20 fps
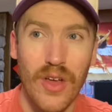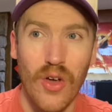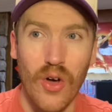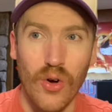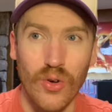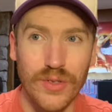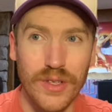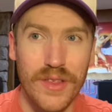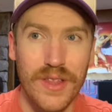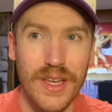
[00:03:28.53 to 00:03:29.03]

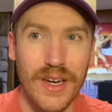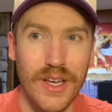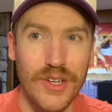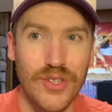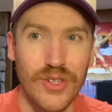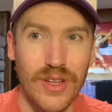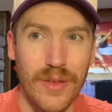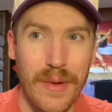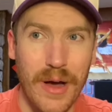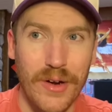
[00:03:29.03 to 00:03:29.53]
only the
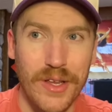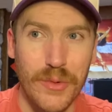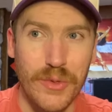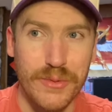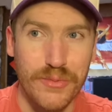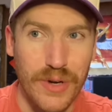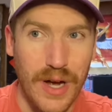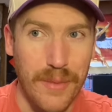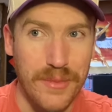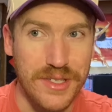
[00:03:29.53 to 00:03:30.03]
initial amount he was
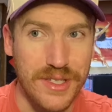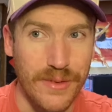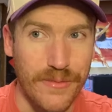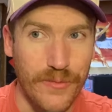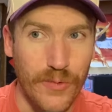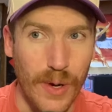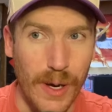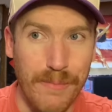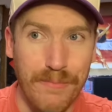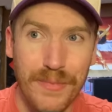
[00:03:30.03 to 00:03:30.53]
promised up
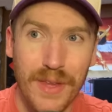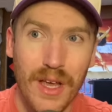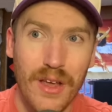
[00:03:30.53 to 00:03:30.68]
front.